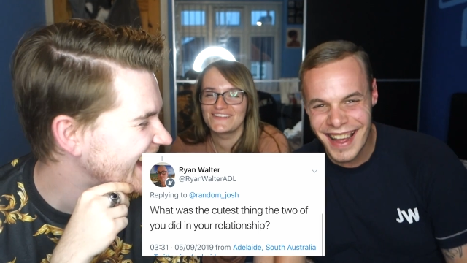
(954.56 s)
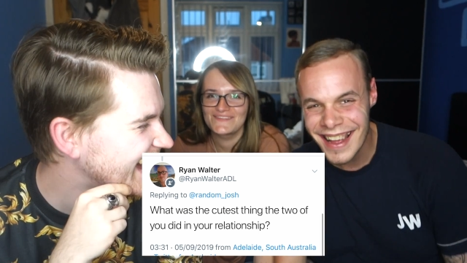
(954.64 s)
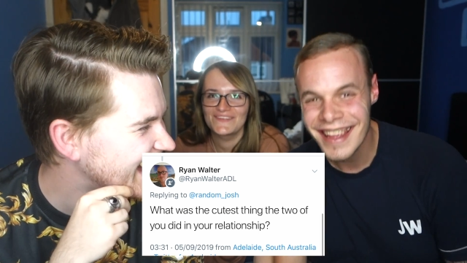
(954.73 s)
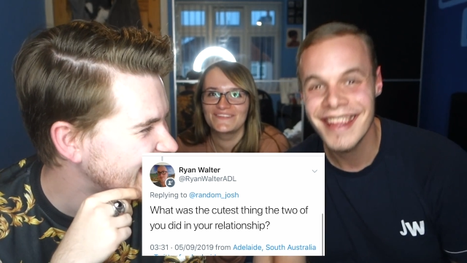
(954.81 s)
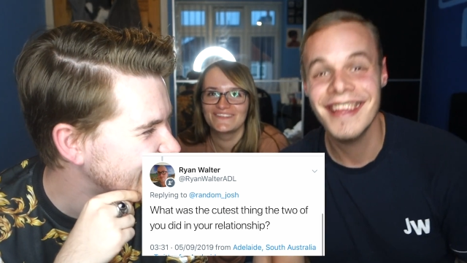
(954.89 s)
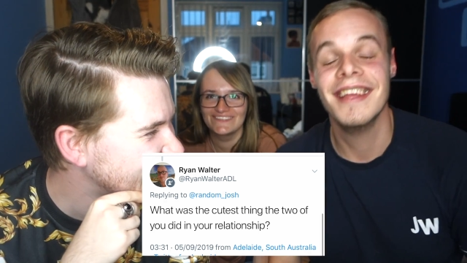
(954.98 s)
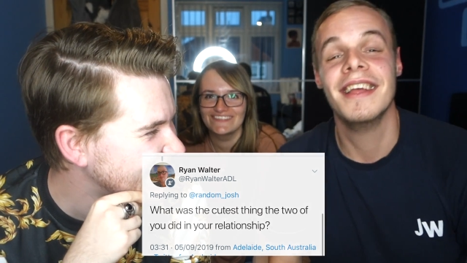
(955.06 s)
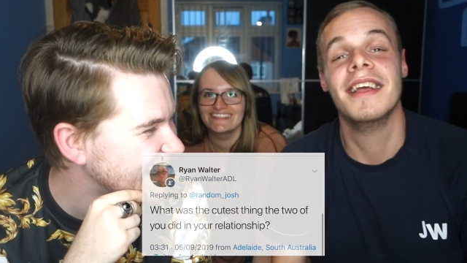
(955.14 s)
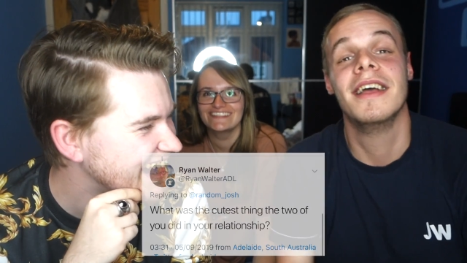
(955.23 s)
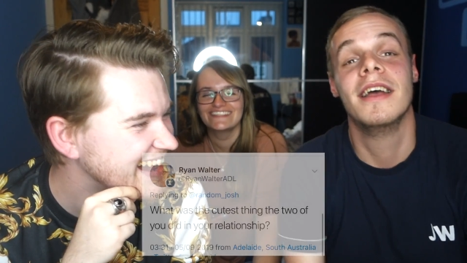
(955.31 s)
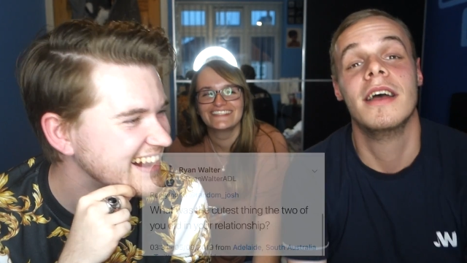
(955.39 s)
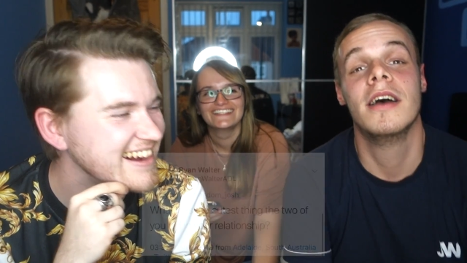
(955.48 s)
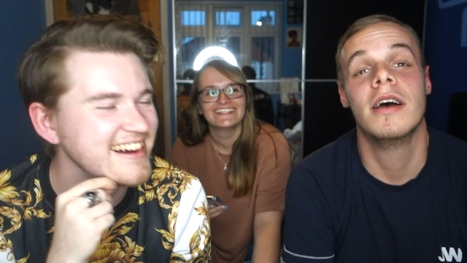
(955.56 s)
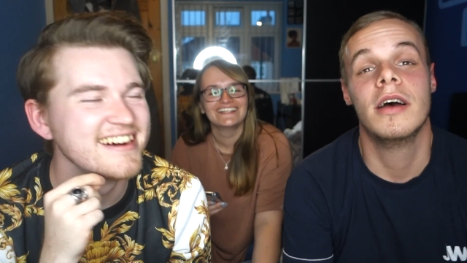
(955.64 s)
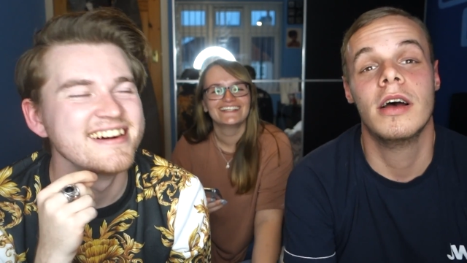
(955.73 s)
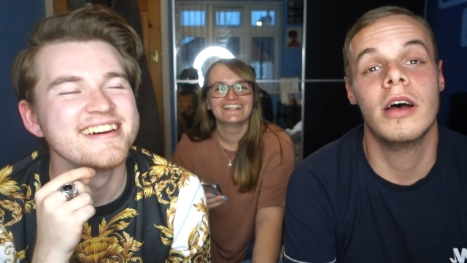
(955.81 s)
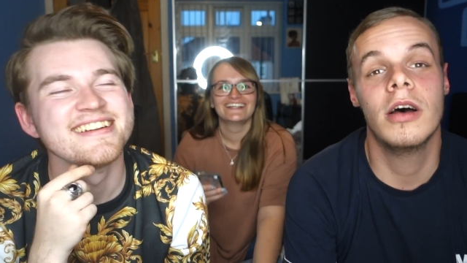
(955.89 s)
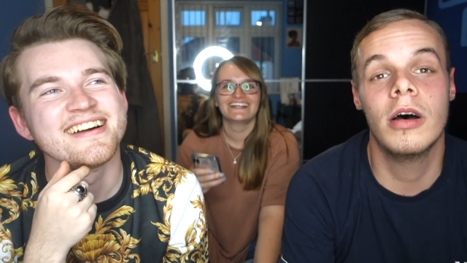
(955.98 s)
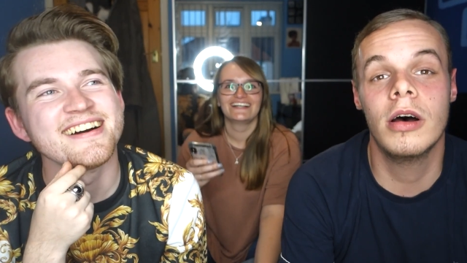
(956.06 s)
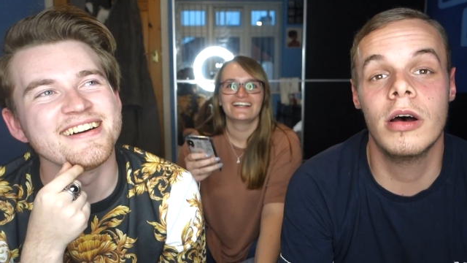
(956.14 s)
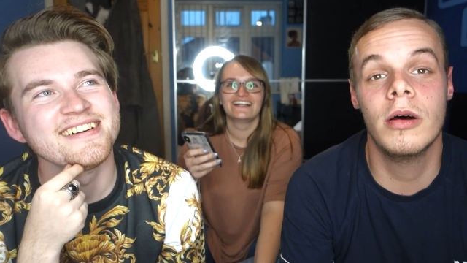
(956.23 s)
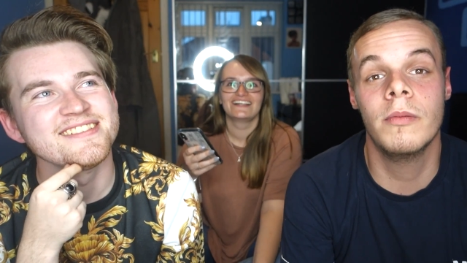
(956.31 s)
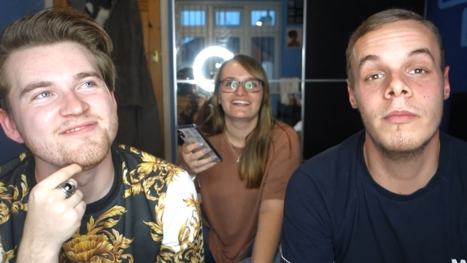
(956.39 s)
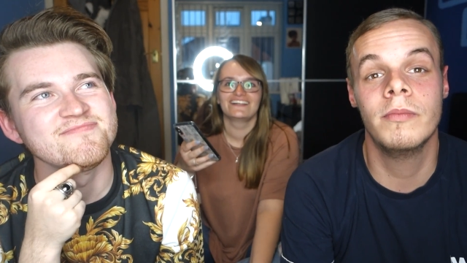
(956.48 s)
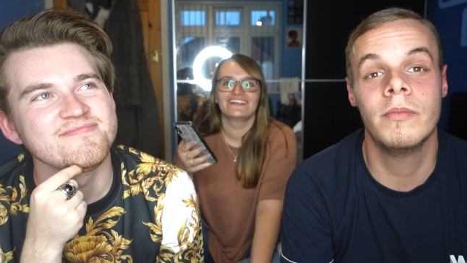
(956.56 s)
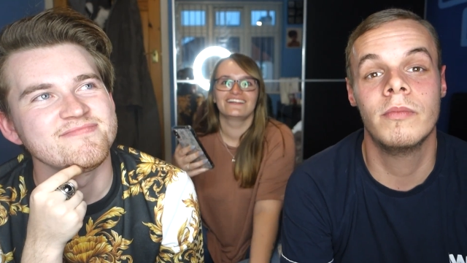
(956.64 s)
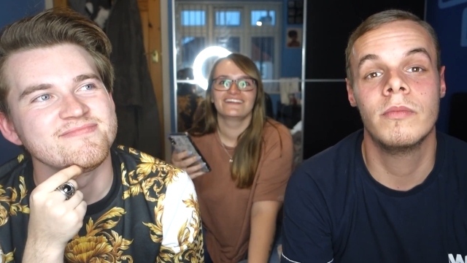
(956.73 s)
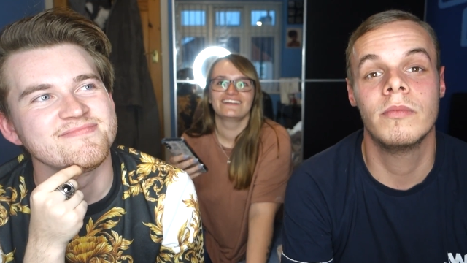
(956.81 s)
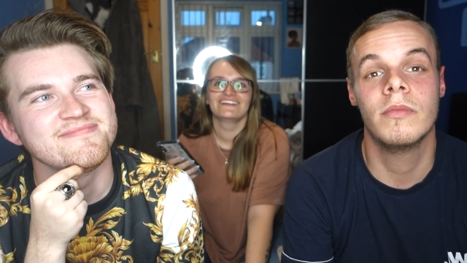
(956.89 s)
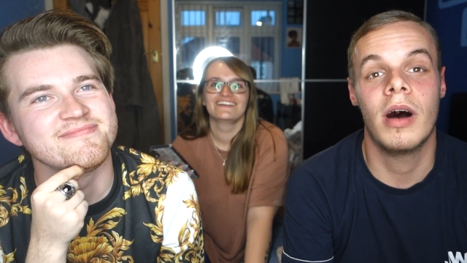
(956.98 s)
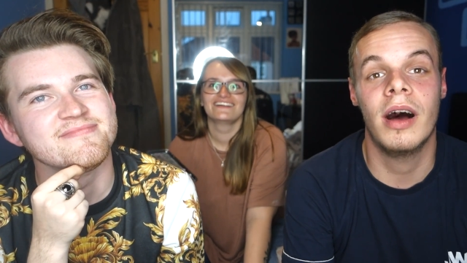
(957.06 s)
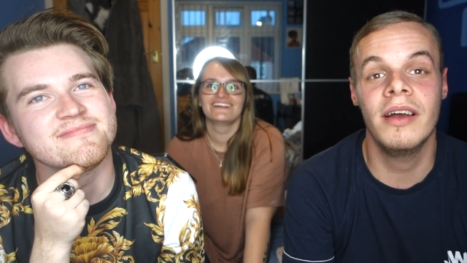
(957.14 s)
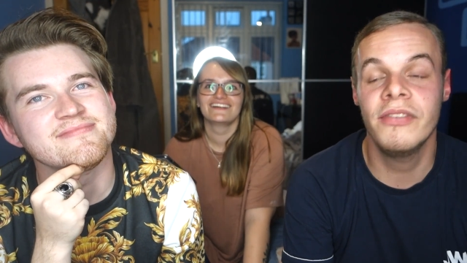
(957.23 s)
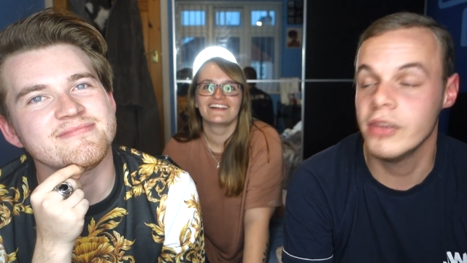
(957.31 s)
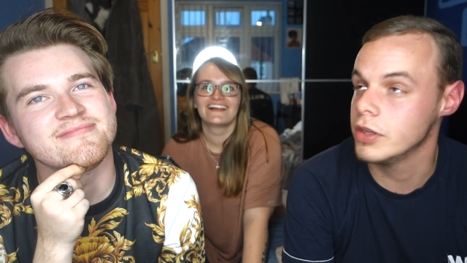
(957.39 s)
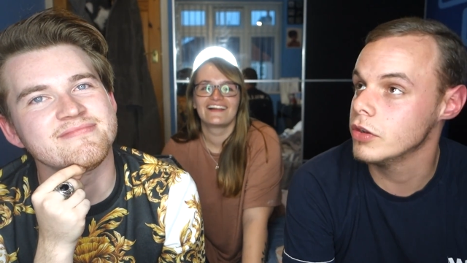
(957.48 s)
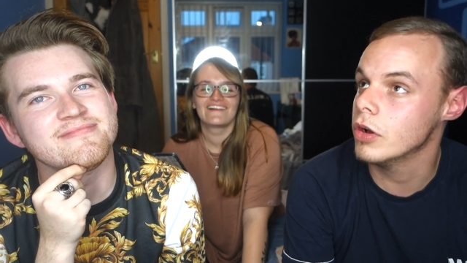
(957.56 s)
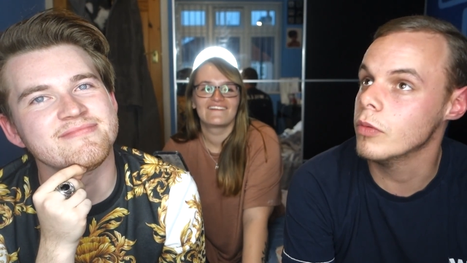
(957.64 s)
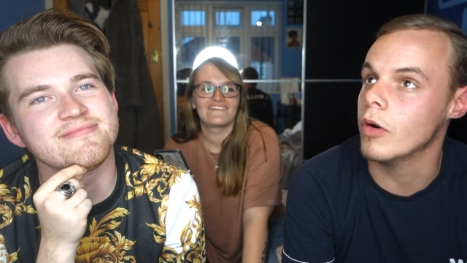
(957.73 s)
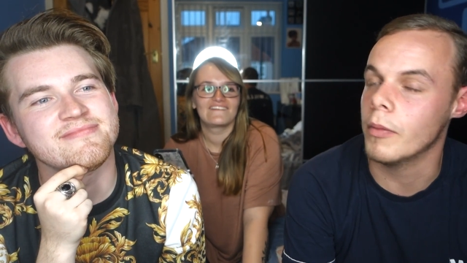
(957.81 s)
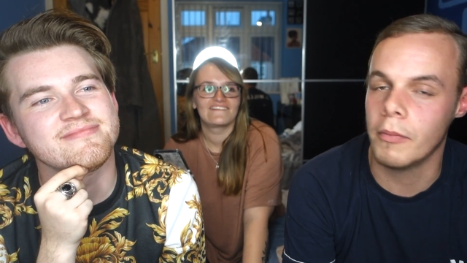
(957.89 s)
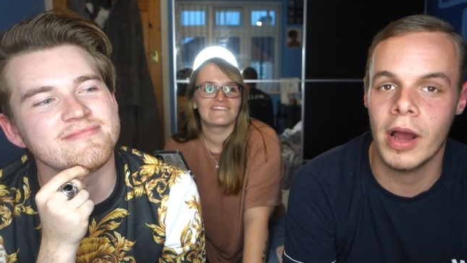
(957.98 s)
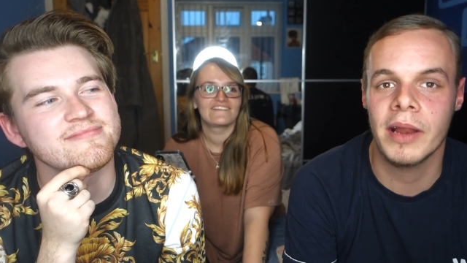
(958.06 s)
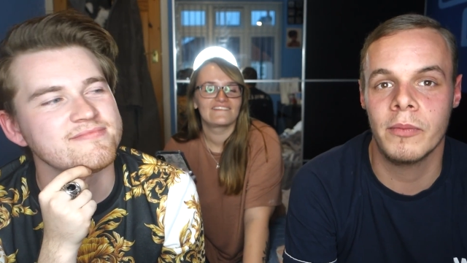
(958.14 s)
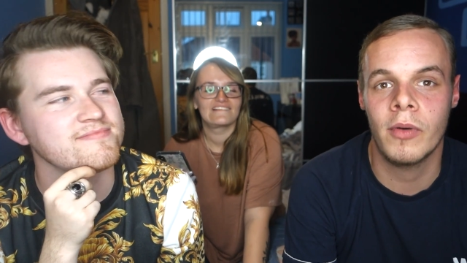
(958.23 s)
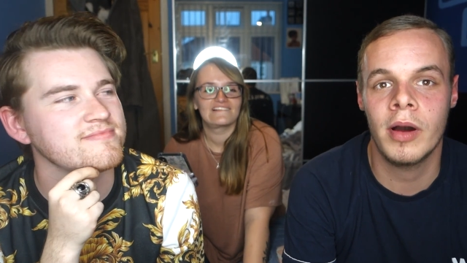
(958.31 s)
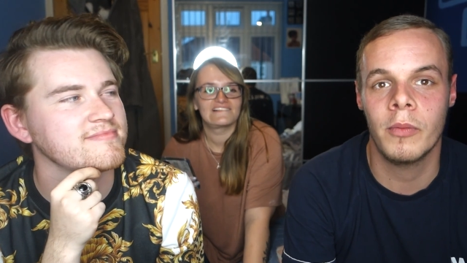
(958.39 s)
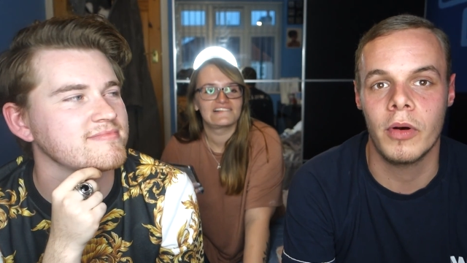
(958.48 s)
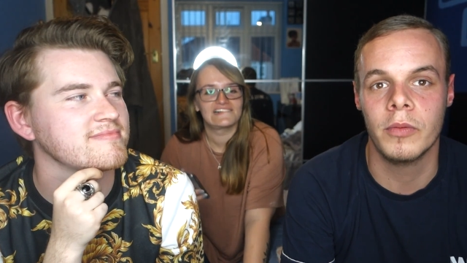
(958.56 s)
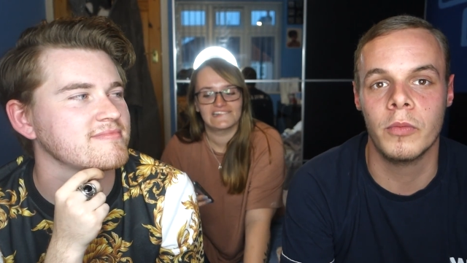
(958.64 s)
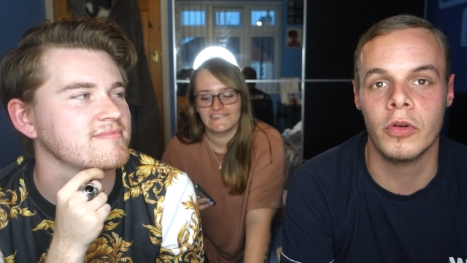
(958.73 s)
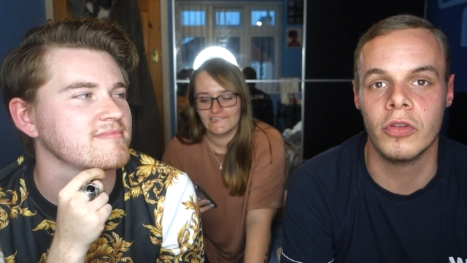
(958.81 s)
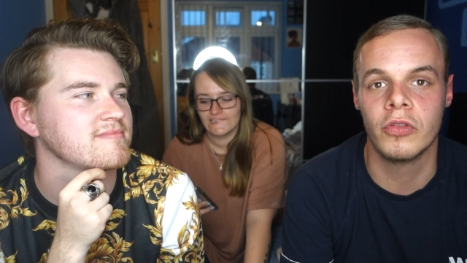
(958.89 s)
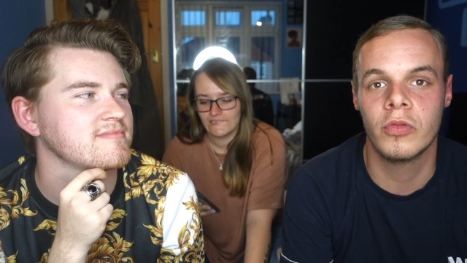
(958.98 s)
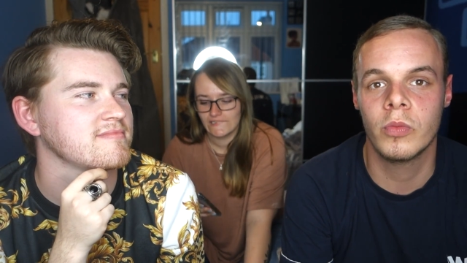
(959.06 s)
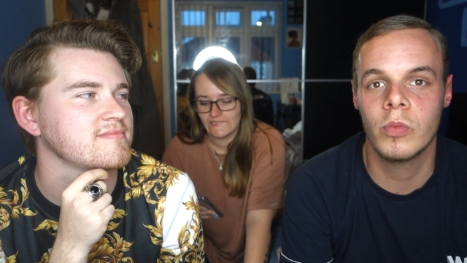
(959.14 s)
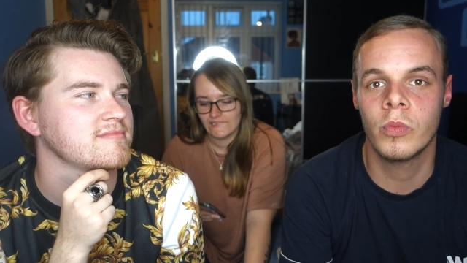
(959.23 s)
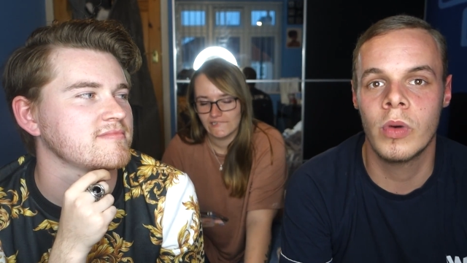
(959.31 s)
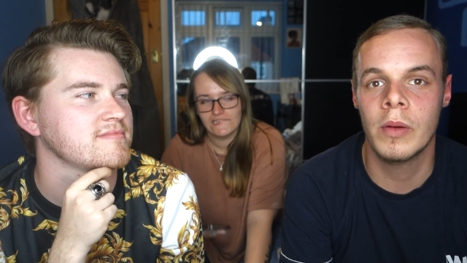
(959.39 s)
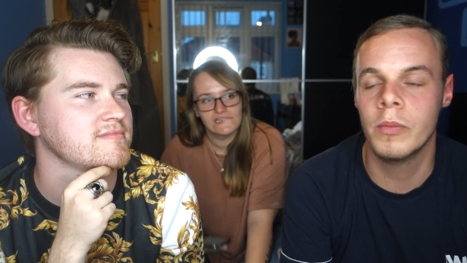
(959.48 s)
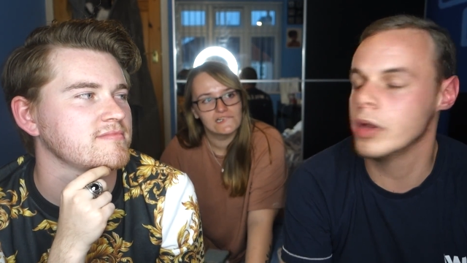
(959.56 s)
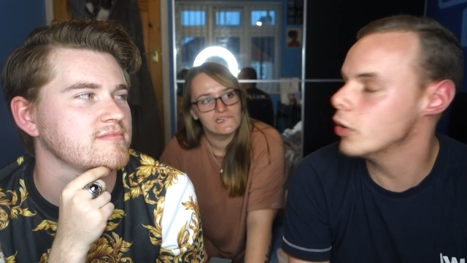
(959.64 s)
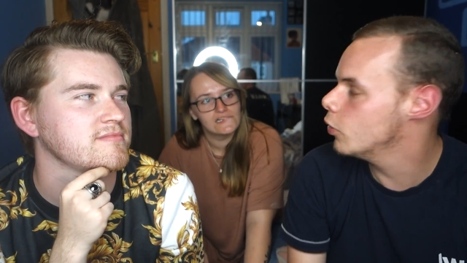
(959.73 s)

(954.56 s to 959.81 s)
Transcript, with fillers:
Speaker 1: probably. Um, I think, you know what, my, my one was when we